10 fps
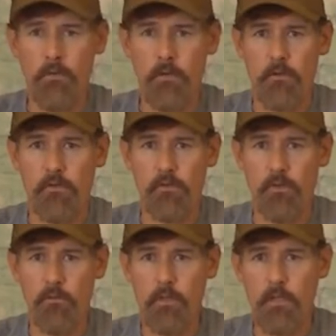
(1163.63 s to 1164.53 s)
with us, is
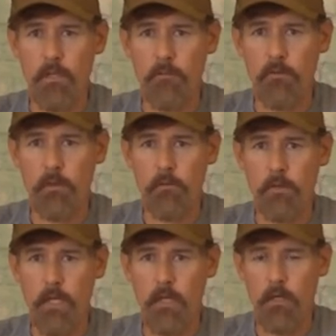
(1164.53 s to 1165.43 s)
that we keep you up to
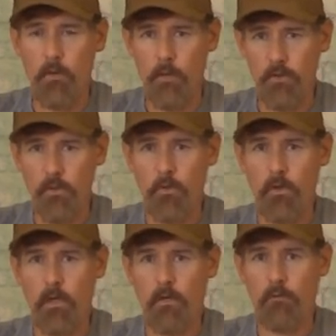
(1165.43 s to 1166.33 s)
date on what's going
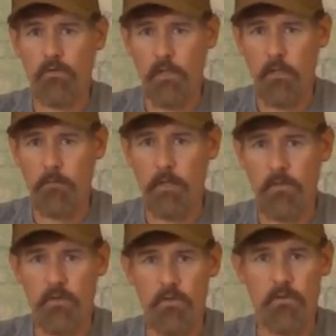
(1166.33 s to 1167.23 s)
on. We send you
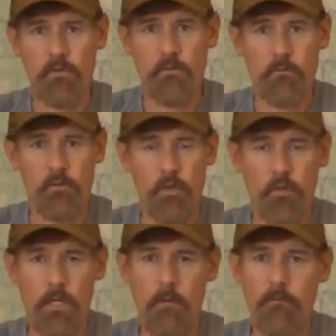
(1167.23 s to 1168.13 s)
pictures, trail
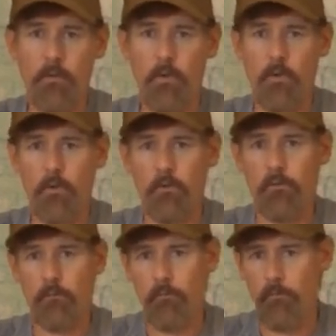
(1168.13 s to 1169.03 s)
cam photos,
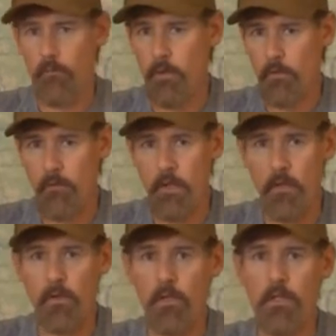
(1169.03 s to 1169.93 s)

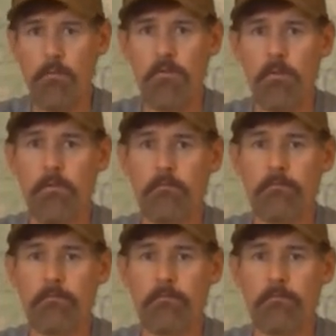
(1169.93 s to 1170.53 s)
video clips,